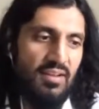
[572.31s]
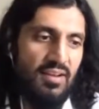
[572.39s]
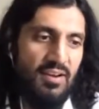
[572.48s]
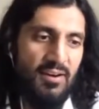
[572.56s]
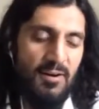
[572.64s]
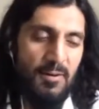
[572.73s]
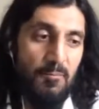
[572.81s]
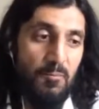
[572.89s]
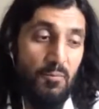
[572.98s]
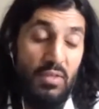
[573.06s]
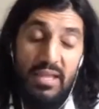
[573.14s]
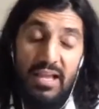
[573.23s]

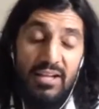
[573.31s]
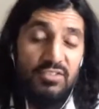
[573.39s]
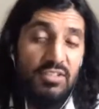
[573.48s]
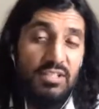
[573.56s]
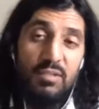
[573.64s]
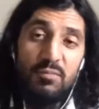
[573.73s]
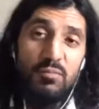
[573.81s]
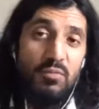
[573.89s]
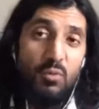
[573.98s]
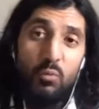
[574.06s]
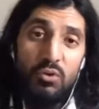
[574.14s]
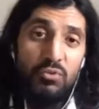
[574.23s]
The
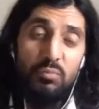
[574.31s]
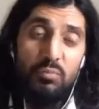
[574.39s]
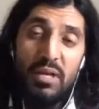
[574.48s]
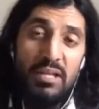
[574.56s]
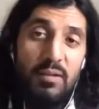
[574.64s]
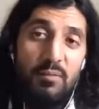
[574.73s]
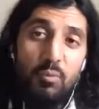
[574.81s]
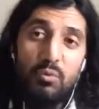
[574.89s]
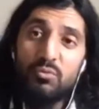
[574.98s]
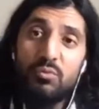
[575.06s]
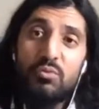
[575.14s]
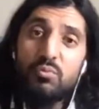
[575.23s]
word spread, and more
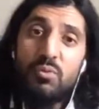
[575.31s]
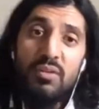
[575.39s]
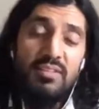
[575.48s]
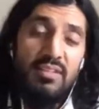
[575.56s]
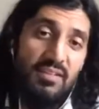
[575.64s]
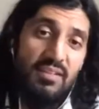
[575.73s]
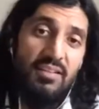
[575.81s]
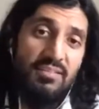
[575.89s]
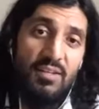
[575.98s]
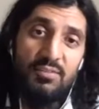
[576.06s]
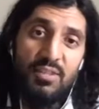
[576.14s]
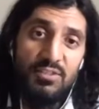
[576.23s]
students want to take the class
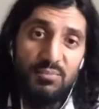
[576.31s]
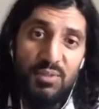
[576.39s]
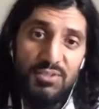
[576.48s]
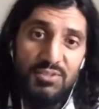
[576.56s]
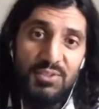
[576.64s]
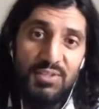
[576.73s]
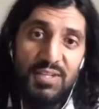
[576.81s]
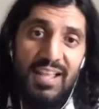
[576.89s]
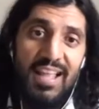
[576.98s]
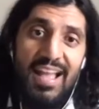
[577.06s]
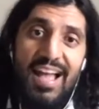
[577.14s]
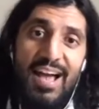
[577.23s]
now next semester.
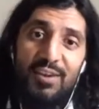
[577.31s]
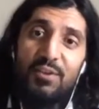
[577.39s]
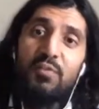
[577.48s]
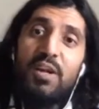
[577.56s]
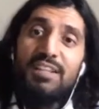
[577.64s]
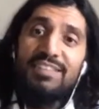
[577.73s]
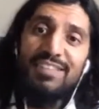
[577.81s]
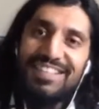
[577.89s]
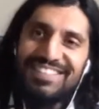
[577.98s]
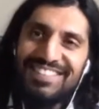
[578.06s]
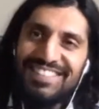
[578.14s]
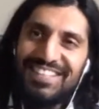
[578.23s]
I don't know if I could
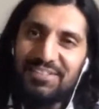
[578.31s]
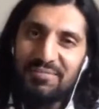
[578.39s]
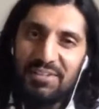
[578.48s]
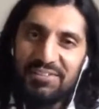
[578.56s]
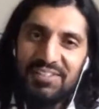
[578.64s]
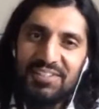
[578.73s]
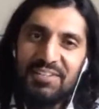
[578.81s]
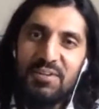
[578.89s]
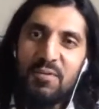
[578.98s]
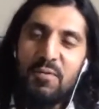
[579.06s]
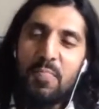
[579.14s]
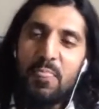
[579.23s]
teach it next semester,
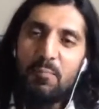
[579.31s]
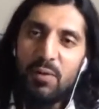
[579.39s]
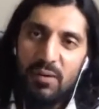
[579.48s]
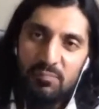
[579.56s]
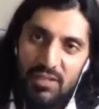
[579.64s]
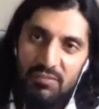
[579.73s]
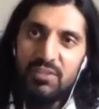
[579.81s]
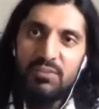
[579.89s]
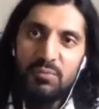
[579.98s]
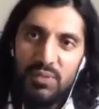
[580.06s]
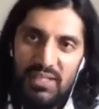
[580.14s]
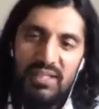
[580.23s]
but I'm definitely
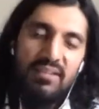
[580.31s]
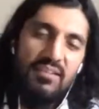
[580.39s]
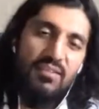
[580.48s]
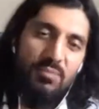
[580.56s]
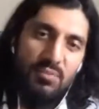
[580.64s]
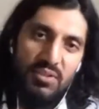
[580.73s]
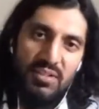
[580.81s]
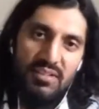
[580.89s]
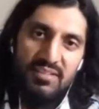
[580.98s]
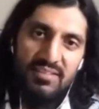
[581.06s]
doing it again in the summer again.